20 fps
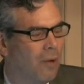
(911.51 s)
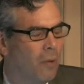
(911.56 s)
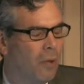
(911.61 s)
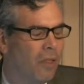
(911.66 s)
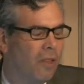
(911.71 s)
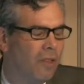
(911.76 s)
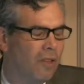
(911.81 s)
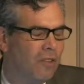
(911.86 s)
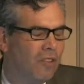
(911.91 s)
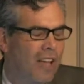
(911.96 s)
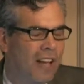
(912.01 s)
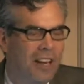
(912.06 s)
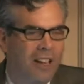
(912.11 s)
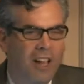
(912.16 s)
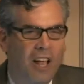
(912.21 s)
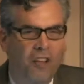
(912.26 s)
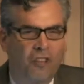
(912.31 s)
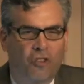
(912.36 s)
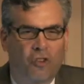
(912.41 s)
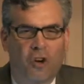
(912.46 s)
with
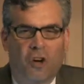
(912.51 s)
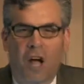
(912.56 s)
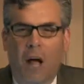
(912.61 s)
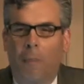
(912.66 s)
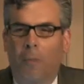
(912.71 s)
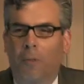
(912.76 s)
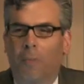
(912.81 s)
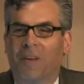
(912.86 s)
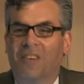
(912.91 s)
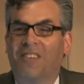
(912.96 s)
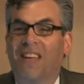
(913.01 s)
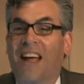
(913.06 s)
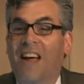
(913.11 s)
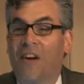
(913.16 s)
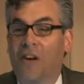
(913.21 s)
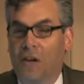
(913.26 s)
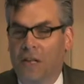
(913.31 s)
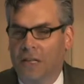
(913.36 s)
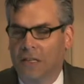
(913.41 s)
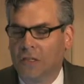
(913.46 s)
technological
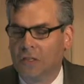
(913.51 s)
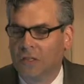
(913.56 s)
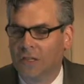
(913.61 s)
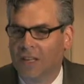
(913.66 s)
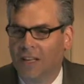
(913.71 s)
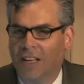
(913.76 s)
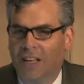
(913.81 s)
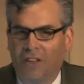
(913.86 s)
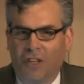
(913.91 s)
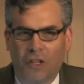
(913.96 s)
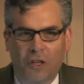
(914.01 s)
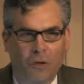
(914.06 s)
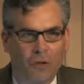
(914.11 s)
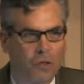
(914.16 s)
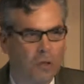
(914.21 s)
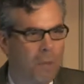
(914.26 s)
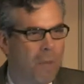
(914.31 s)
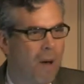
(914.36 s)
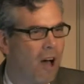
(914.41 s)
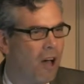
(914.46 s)
complementarities, to
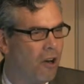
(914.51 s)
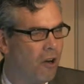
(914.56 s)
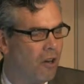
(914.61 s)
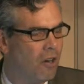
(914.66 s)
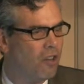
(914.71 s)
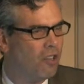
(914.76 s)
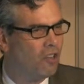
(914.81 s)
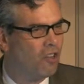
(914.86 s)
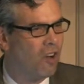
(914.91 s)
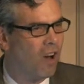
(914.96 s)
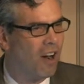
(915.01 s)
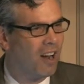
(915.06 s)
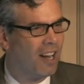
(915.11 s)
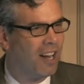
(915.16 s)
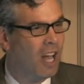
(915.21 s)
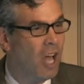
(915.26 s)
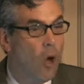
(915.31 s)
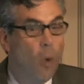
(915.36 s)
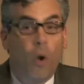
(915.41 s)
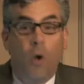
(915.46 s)
use the modern
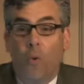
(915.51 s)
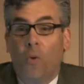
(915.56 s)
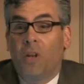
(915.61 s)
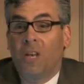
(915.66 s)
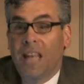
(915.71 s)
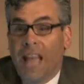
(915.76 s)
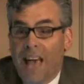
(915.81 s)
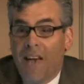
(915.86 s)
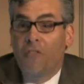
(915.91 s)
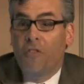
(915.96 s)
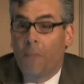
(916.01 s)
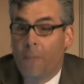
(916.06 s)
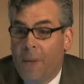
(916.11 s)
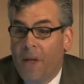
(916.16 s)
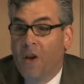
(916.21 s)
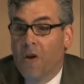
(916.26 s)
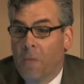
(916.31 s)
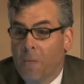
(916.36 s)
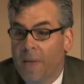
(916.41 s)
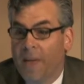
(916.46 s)
jargon. We wouldn't have the
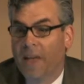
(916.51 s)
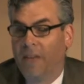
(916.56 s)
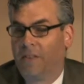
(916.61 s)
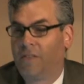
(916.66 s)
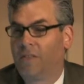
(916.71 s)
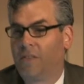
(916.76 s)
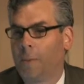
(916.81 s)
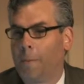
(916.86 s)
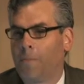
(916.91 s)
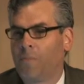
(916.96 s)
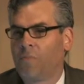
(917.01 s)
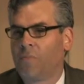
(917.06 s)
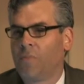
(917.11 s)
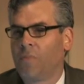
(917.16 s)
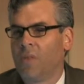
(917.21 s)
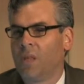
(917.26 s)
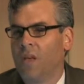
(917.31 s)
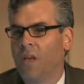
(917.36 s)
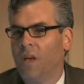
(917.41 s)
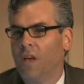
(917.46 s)
pyramids,
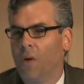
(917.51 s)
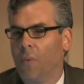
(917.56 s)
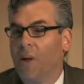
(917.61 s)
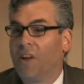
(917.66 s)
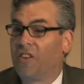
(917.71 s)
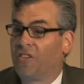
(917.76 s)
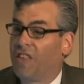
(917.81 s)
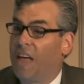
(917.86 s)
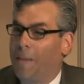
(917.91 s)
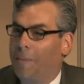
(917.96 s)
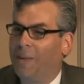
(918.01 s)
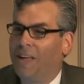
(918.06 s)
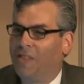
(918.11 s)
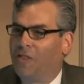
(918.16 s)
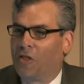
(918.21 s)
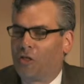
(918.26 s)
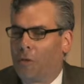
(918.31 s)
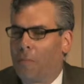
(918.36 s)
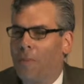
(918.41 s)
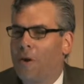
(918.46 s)
right? Does that mean
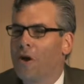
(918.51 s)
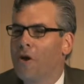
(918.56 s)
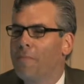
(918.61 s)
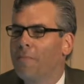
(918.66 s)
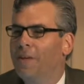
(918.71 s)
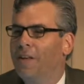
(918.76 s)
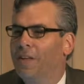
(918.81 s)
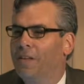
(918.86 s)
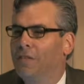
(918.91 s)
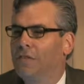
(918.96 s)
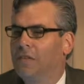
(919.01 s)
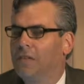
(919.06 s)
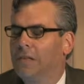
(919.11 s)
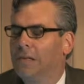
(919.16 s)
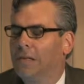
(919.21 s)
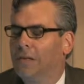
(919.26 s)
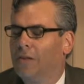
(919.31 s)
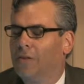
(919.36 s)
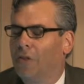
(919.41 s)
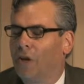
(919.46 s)
that
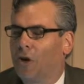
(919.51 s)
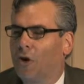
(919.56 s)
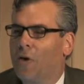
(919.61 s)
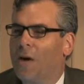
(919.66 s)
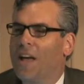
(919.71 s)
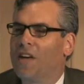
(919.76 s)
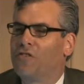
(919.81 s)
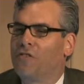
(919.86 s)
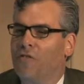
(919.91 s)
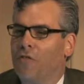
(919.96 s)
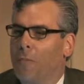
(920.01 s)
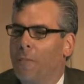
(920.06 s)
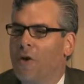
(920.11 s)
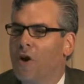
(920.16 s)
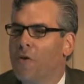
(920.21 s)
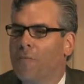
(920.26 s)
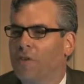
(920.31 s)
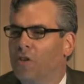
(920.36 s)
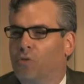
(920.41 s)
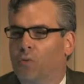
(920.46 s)
the creation of the
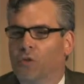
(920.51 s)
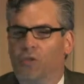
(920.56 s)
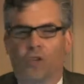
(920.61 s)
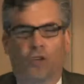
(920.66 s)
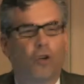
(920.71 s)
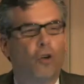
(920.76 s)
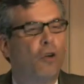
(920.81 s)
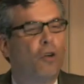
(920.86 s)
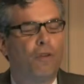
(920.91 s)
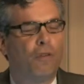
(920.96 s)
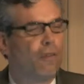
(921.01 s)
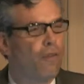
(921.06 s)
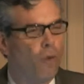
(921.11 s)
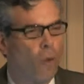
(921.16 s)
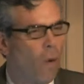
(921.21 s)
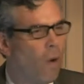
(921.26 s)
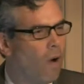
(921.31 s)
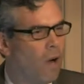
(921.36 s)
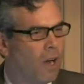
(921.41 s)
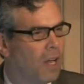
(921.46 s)
pyramids was good
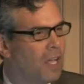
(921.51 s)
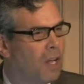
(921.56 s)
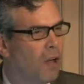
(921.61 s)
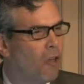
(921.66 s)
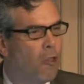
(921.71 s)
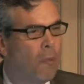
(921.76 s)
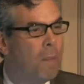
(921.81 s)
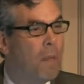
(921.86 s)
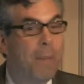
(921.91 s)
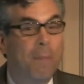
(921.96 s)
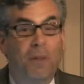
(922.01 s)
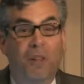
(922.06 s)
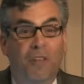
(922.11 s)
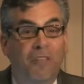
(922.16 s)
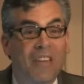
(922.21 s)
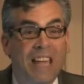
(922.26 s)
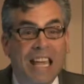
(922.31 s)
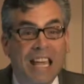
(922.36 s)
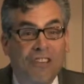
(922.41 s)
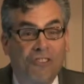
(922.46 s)
for, the people
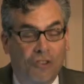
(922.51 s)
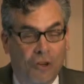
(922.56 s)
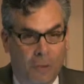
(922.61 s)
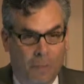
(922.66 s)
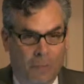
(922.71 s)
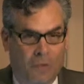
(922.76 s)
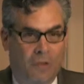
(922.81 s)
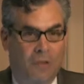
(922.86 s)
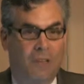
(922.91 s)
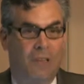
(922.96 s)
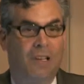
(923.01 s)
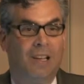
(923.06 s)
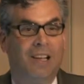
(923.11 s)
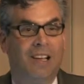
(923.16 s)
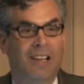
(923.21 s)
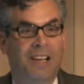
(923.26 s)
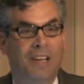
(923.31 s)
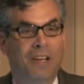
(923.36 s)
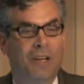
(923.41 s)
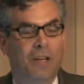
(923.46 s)
of Egypt,
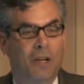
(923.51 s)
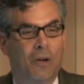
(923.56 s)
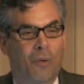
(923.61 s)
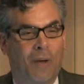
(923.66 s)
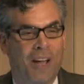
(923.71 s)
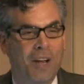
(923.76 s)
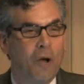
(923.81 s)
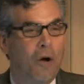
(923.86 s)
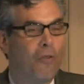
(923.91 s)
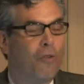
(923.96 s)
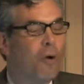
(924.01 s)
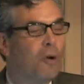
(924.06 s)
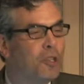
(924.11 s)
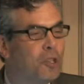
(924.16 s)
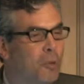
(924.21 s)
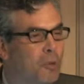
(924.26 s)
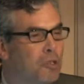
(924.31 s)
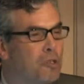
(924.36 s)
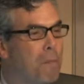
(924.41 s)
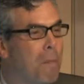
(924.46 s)
right? No, of
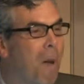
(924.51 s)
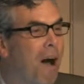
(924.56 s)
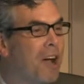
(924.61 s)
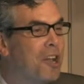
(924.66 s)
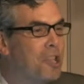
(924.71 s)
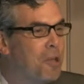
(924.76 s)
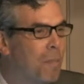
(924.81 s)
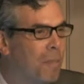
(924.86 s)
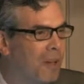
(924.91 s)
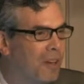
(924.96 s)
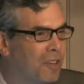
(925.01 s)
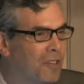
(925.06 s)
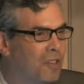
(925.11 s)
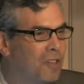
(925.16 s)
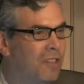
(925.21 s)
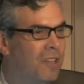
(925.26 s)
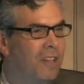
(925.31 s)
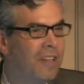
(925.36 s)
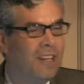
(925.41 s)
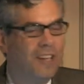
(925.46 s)
course it was a
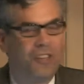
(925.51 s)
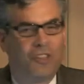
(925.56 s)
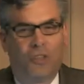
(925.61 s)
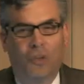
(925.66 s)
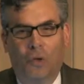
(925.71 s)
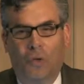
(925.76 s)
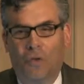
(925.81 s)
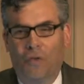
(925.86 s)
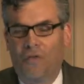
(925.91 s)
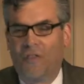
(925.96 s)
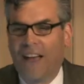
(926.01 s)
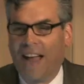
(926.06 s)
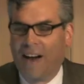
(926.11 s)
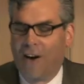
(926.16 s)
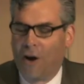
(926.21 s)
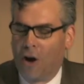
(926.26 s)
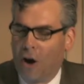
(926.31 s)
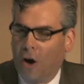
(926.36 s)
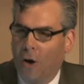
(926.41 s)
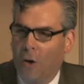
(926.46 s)
monument to the
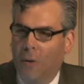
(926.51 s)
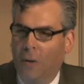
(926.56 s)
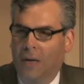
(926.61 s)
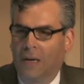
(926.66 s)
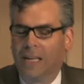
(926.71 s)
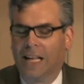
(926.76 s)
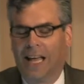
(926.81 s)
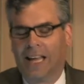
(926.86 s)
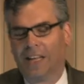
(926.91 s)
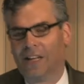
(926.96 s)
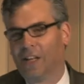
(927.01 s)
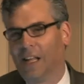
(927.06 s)
pharaoh and